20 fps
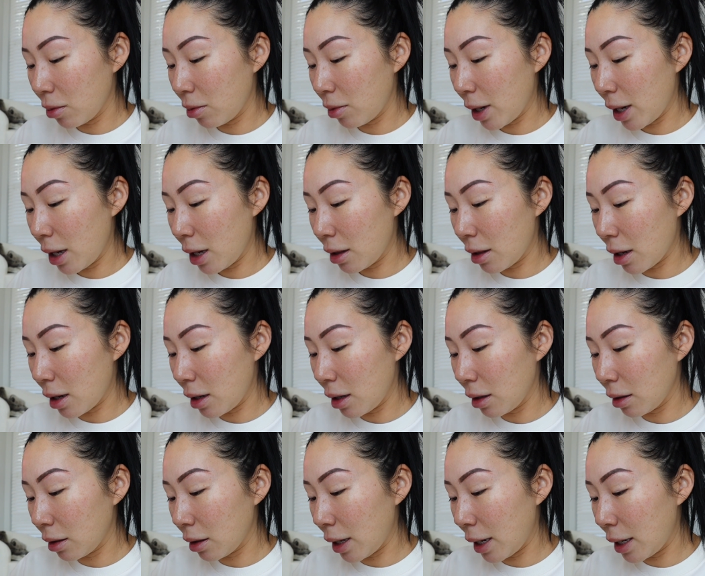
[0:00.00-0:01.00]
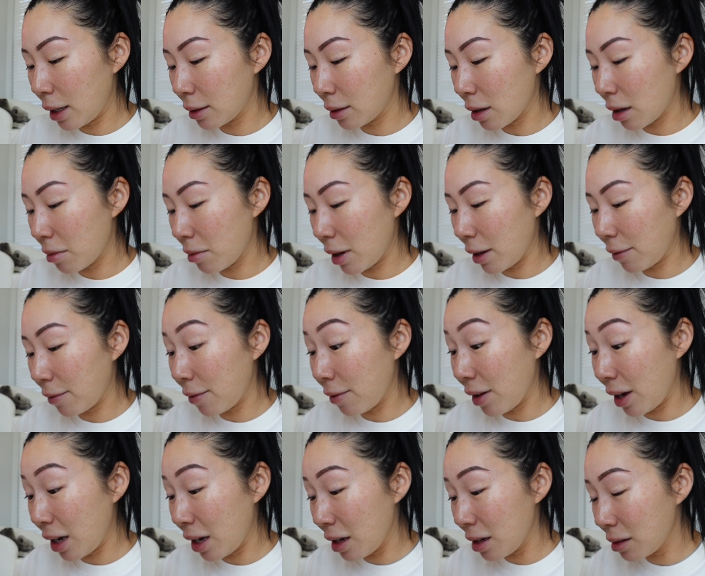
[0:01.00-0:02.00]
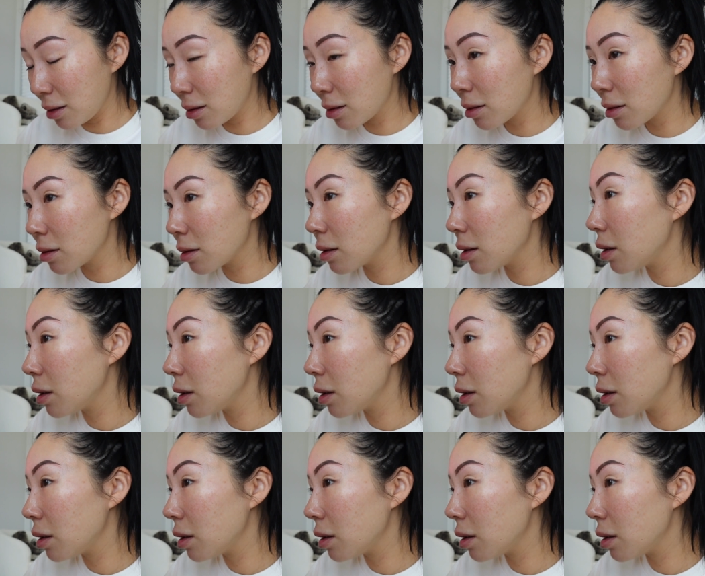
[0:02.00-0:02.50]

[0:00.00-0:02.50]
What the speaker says: way that it lays on my face.